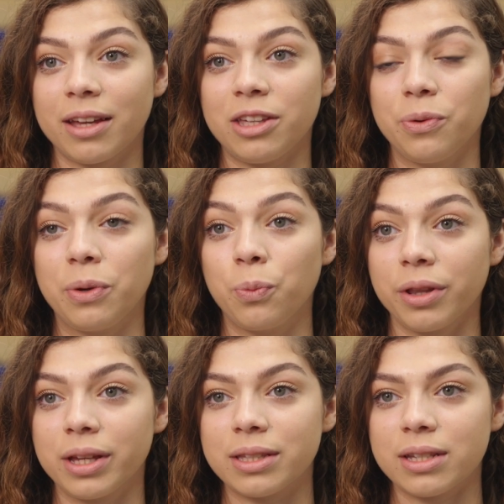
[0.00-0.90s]
like you and
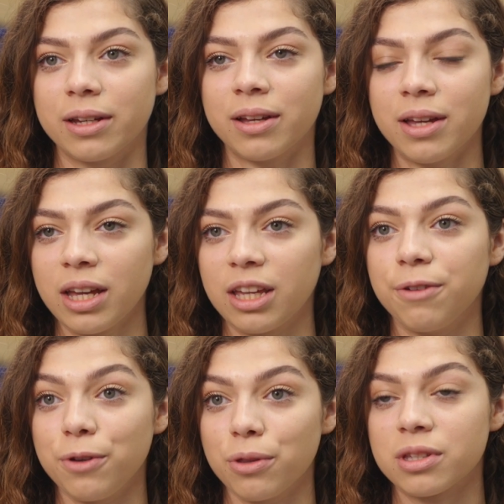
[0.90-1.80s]
willing to give
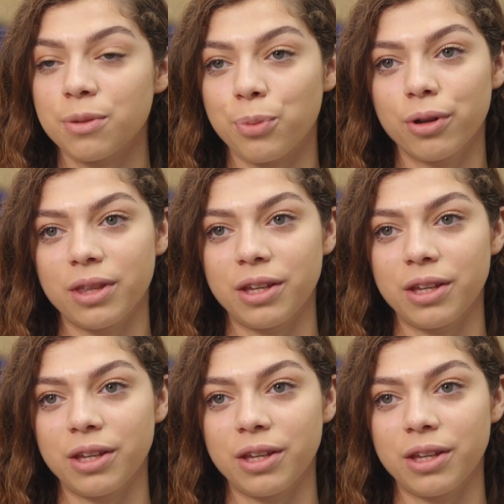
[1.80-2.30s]
you the support